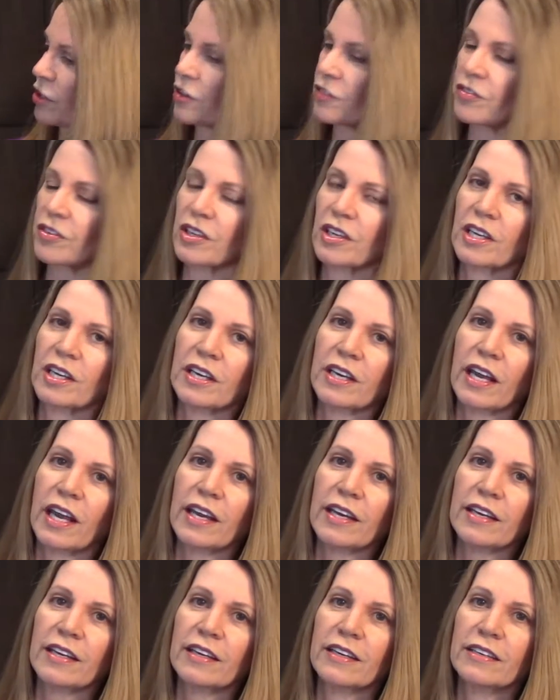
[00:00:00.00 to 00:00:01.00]
of the
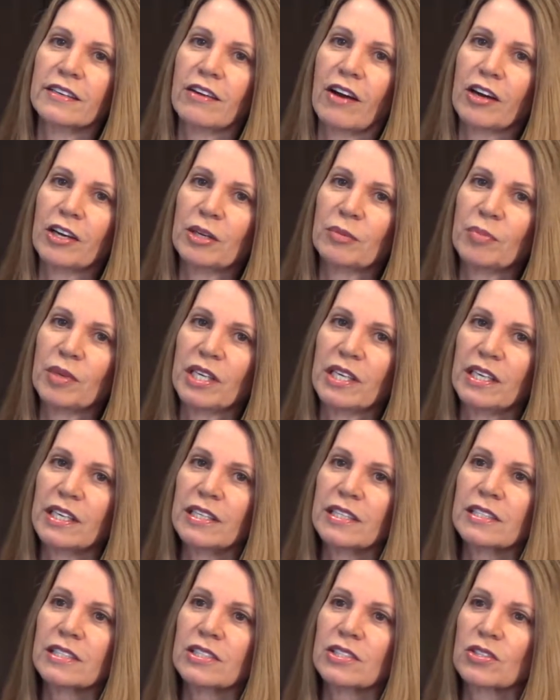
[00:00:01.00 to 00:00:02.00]
Canadian
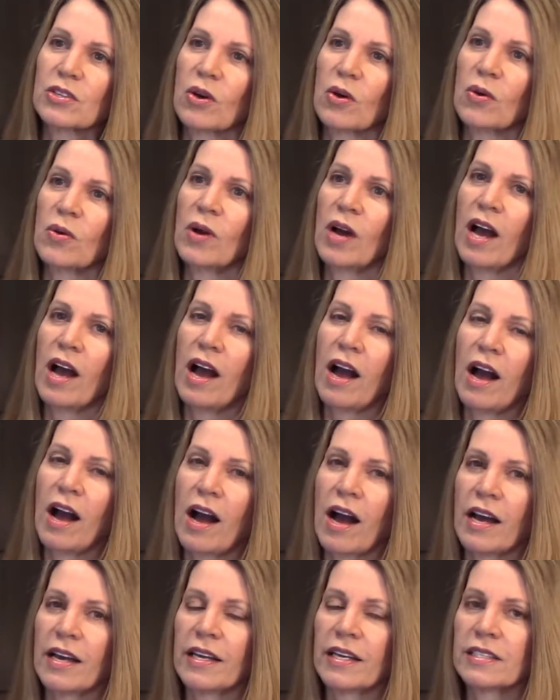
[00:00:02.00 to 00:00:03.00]
diabetes, so
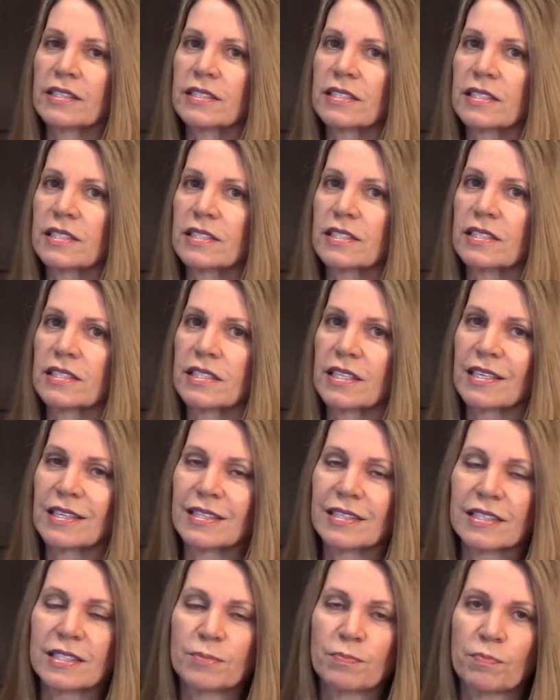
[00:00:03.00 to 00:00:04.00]
I guess
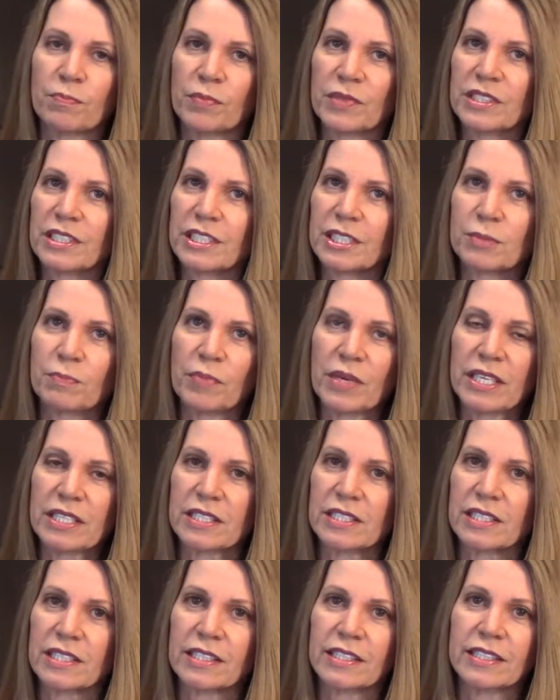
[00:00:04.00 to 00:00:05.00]
it's just
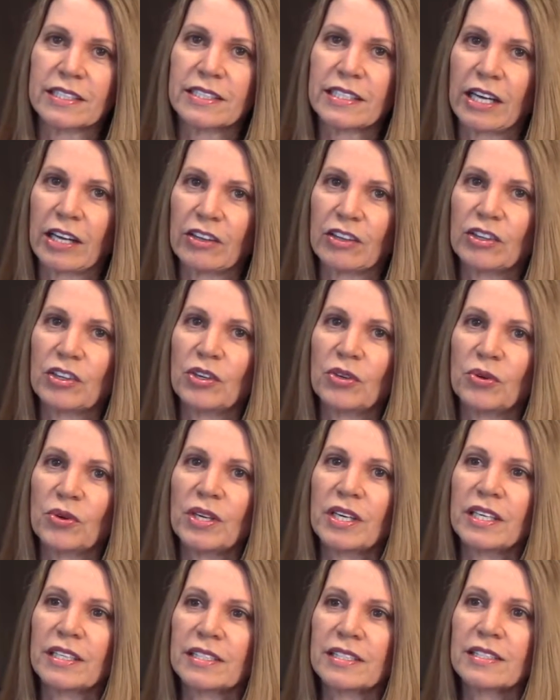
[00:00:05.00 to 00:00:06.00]
basically telling you
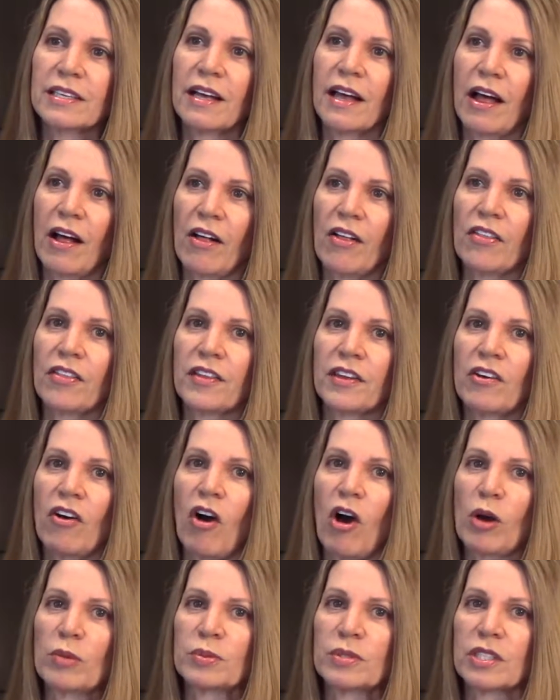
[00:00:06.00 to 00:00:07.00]
it is a healthy
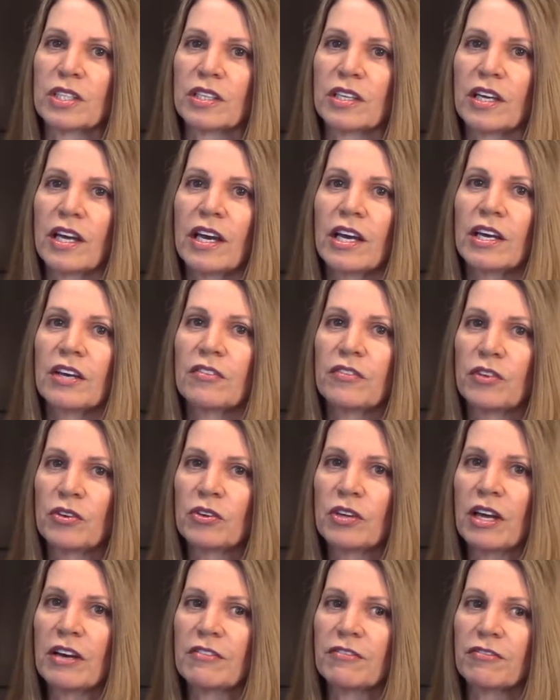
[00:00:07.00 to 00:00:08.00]
option. If you
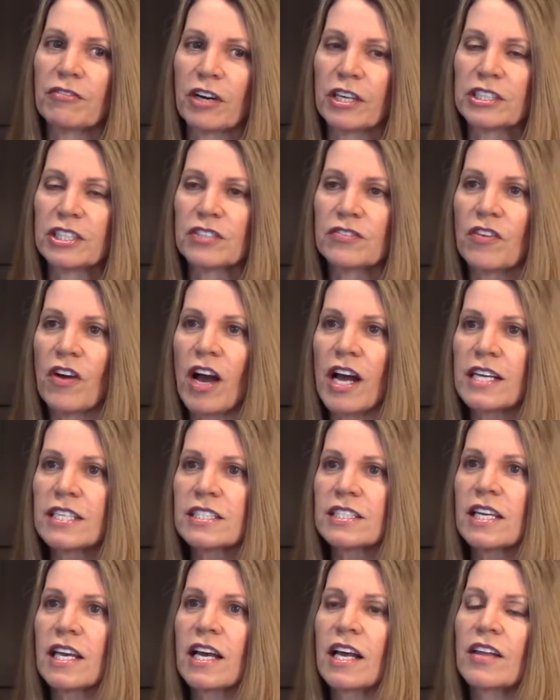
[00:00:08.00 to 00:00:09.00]
love French
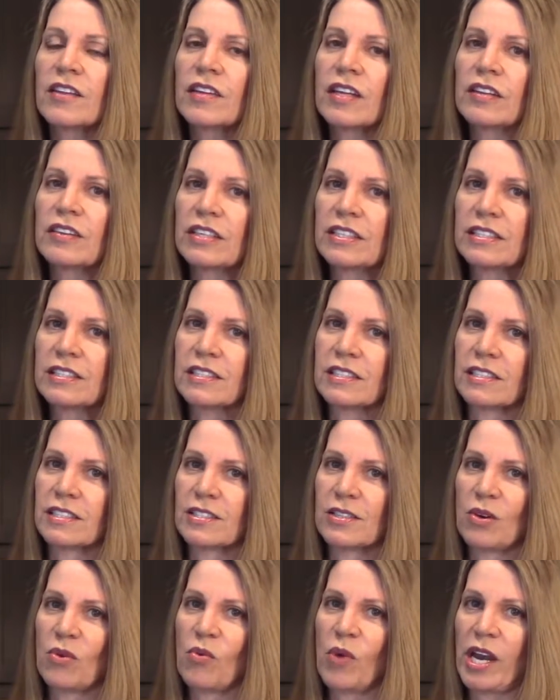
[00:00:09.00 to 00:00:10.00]
fries, then this
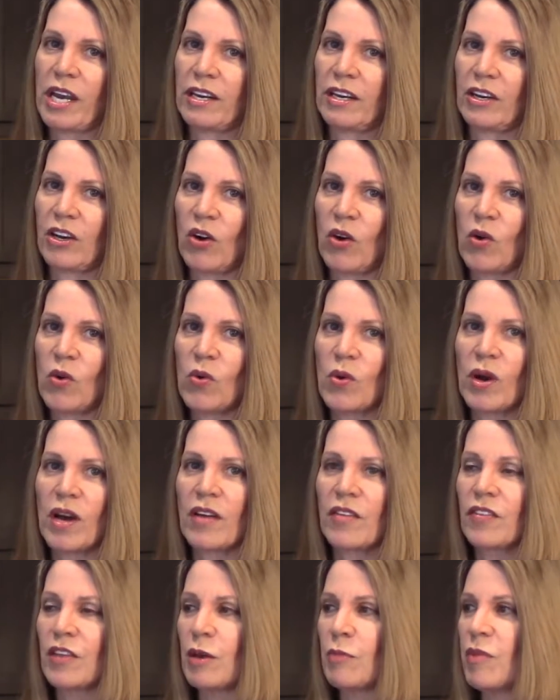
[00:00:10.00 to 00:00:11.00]
is the way to go.
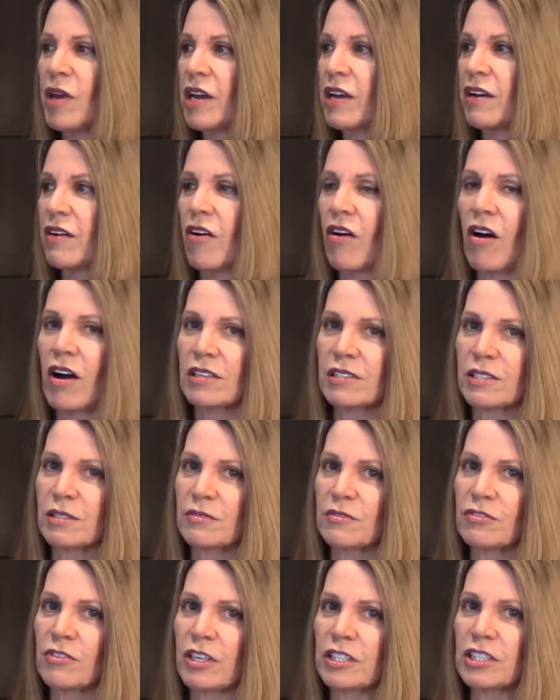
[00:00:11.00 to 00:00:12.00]
They make
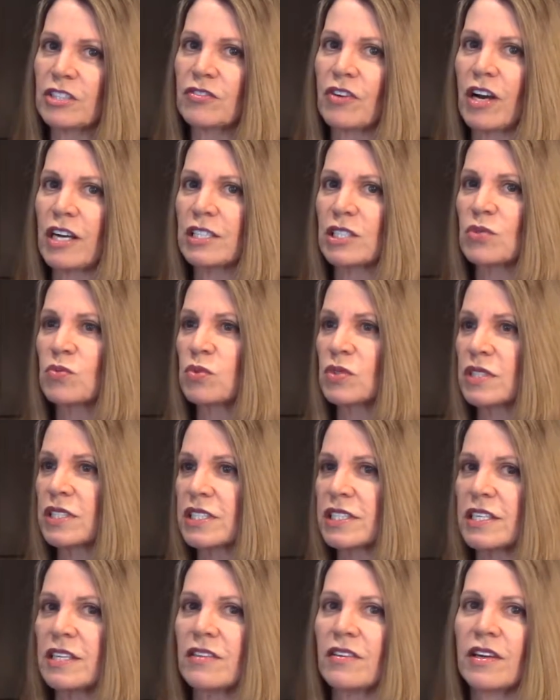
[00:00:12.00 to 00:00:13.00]
awesome French fries. We'll
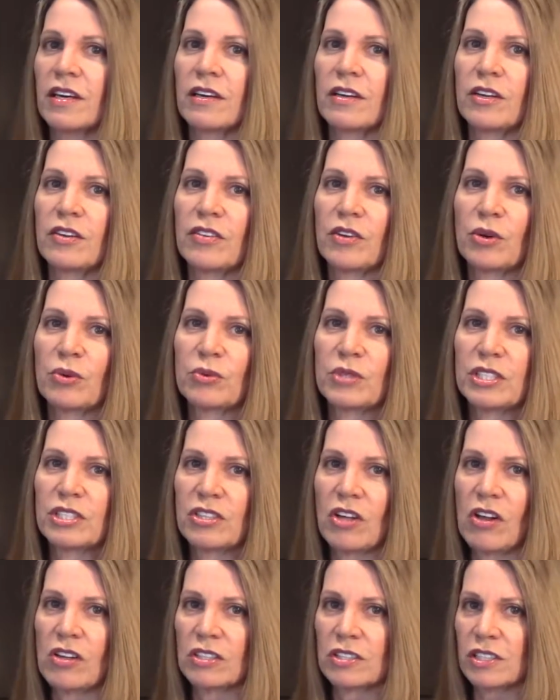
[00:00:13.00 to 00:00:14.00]
see the
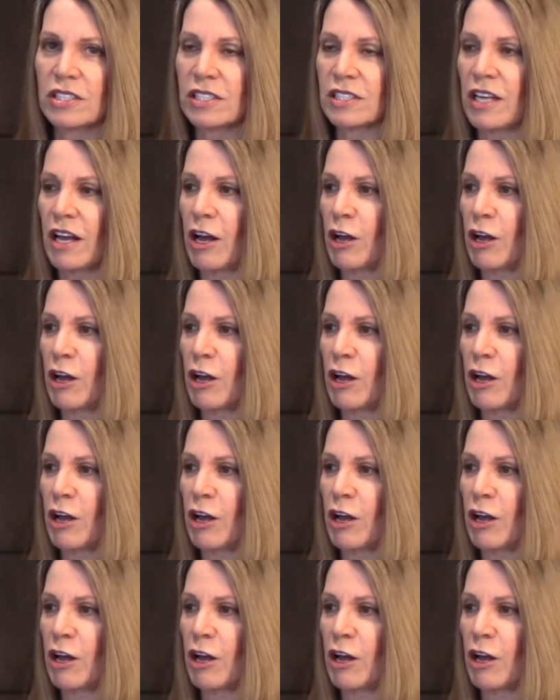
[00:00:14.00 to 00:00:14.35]
results